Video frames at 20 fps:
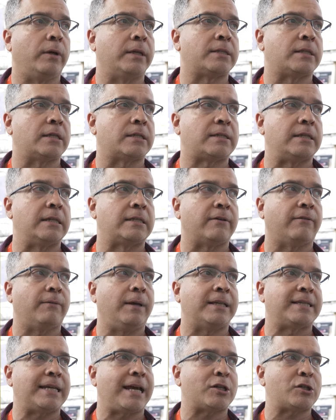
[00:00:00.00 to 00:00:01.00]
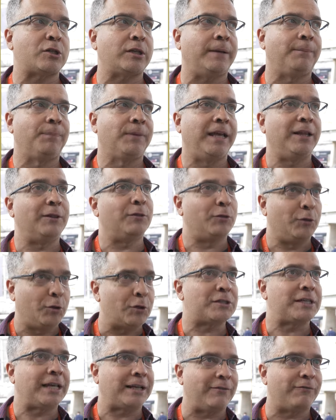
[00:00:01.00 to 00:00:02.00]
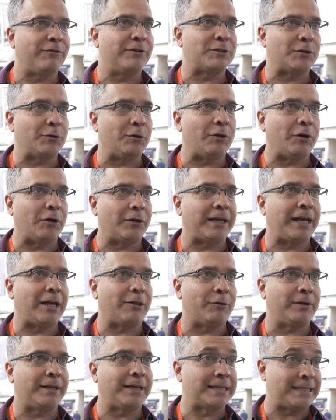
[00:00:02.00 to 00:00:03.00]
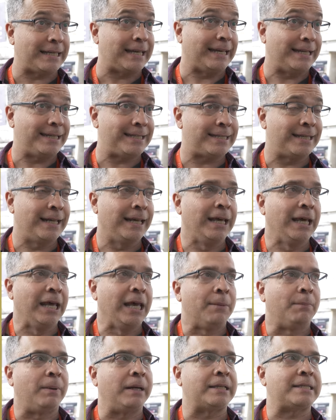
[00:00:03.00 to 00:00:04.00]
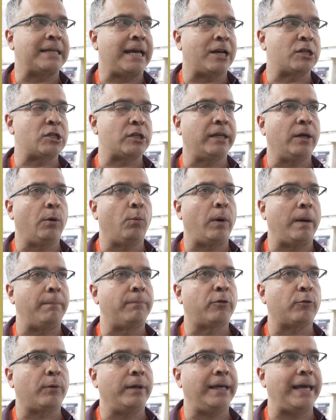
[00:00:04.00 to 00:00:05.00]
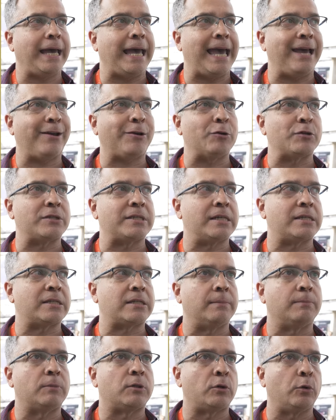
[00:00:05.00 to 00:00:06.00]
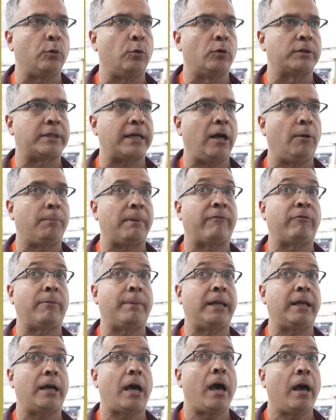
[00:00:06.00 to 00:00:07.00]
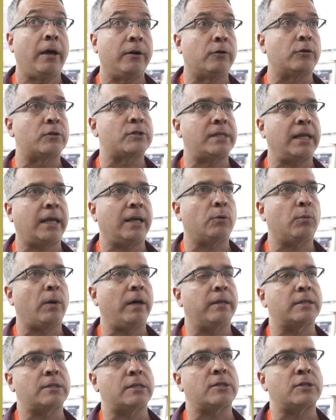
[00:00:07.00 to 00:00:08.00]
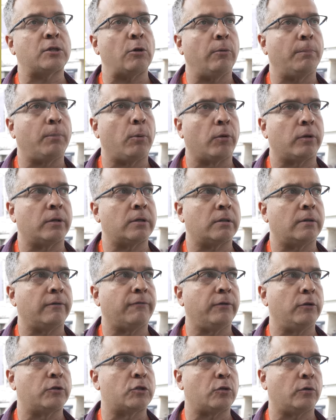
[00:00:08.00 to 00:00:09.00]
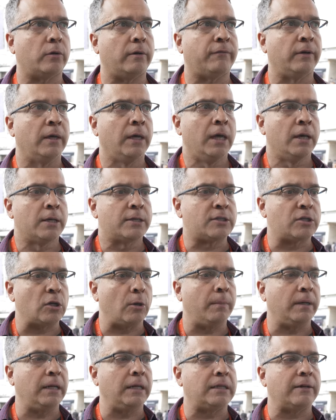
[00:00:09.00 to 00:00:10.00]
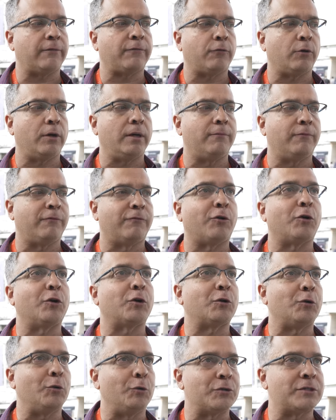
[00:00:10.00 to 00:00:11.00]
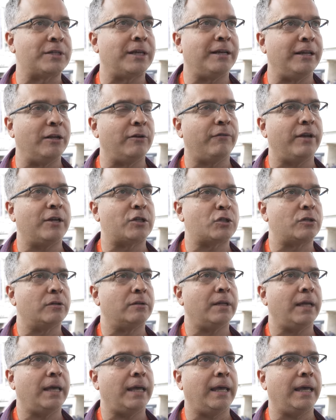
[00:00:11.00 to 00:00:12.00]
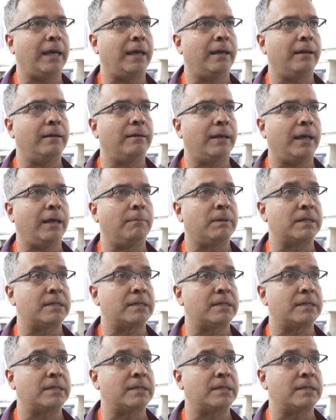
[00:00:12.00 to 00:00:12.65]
it looks like a physical art gallery, because it is, but it's actually a Web3 ecosystem tool to help everybody understand why this is so important to the future of so many different verticals in innovation and